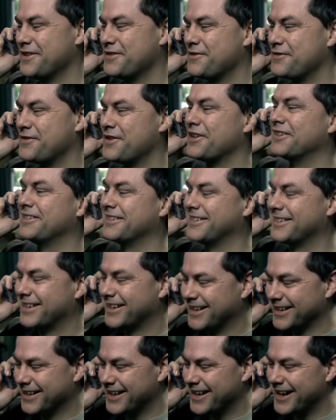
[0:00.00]
Phew.
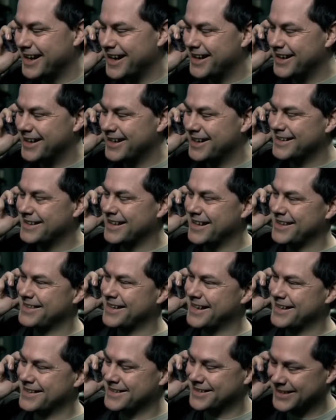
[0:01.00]

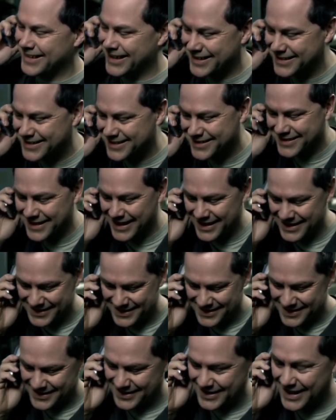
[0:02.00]
That's great.
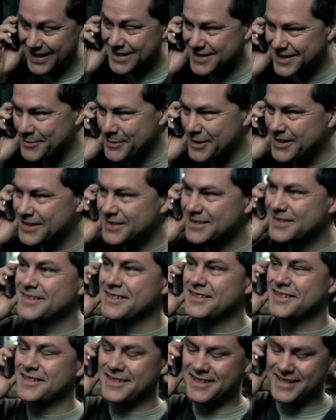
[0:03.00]
Thanks. Thanks, Jamie.
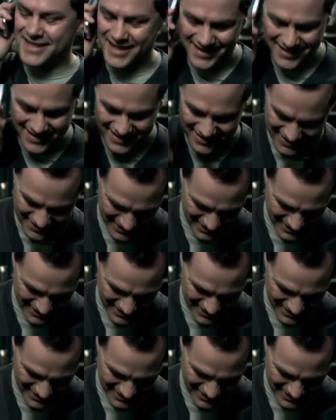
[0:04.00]
Cheers.